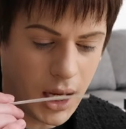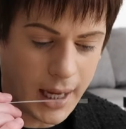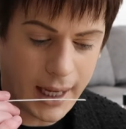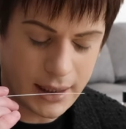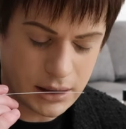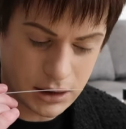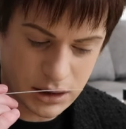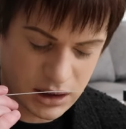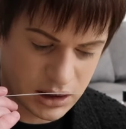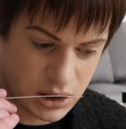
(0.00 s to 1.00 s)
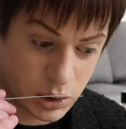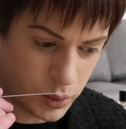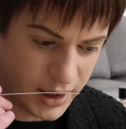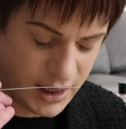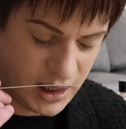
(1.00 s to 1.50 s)
and
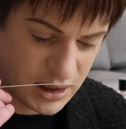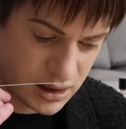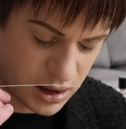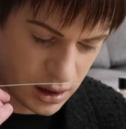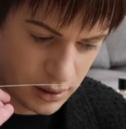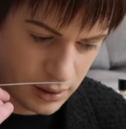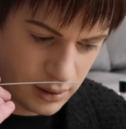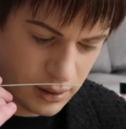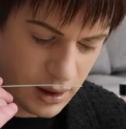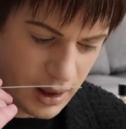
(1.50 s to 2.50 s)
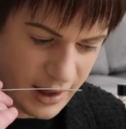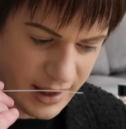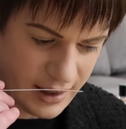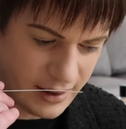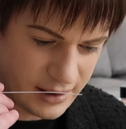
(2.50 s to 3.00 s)
sweet,
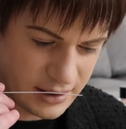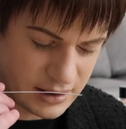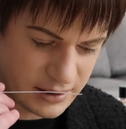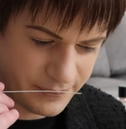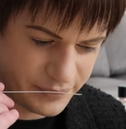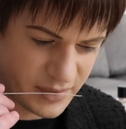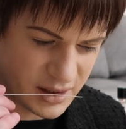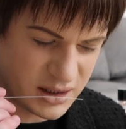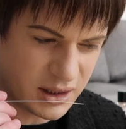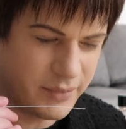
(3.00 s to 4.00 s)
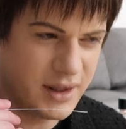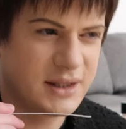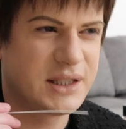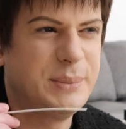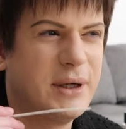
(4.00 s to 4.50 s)
and something
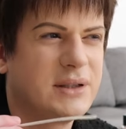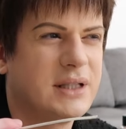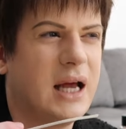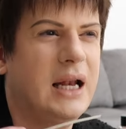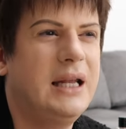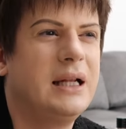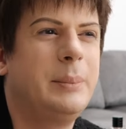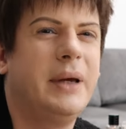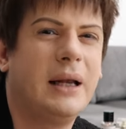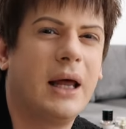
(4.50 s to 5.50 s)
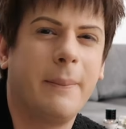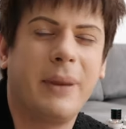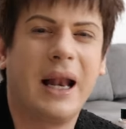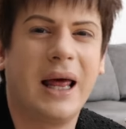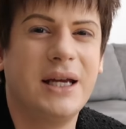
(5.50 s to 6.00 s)
smells a little bit like
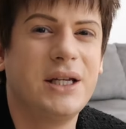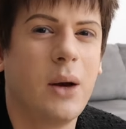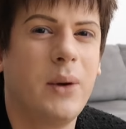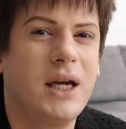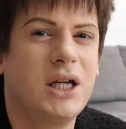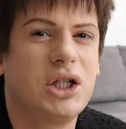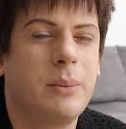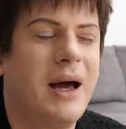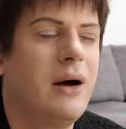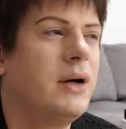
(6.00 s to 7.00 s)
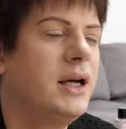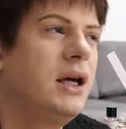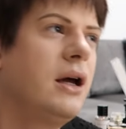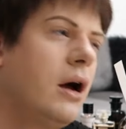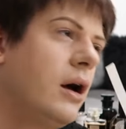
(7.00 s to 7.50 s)
Play-Doh-ish about
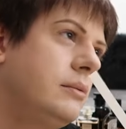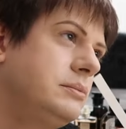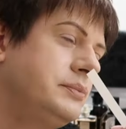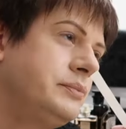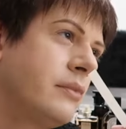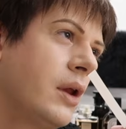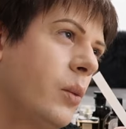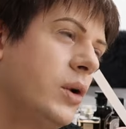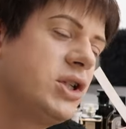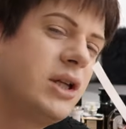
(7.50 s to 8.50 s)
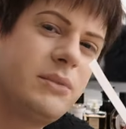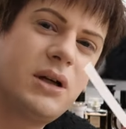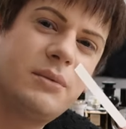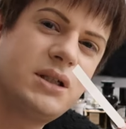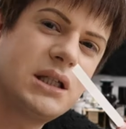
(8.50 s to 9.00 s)
it, which
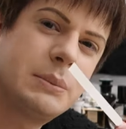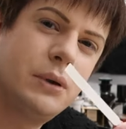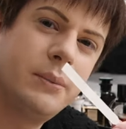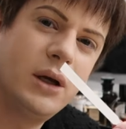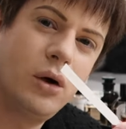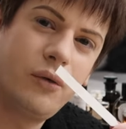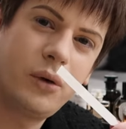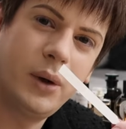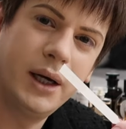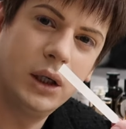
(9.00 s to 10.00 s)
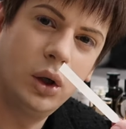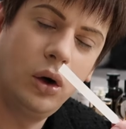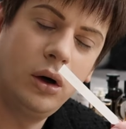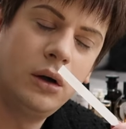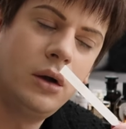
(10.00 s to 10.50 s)
sometimes does put me off quite a
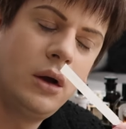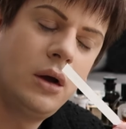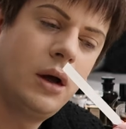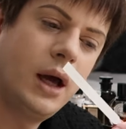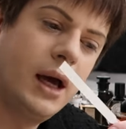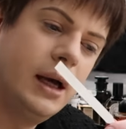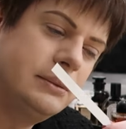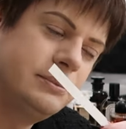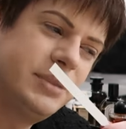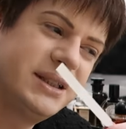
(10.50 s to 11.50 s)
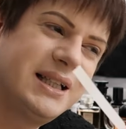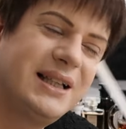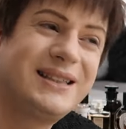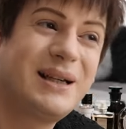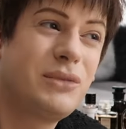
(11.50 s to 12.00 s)
lot. But
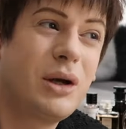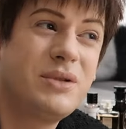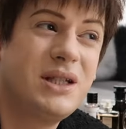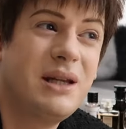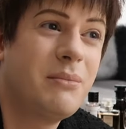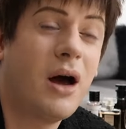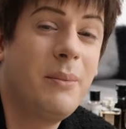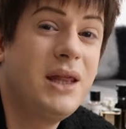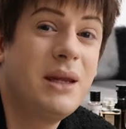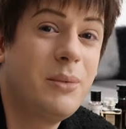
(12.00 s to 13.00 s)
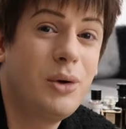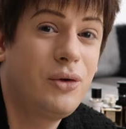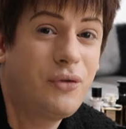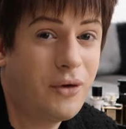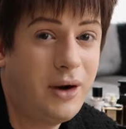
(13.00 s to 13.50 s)
then sometimes I'm in the
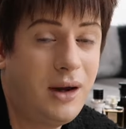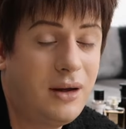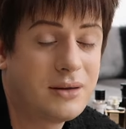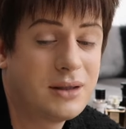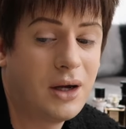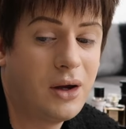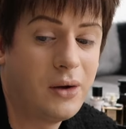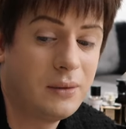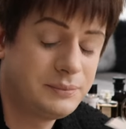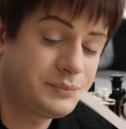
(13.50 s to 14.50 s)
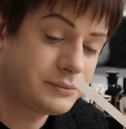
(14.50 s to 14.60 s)
mood for it. So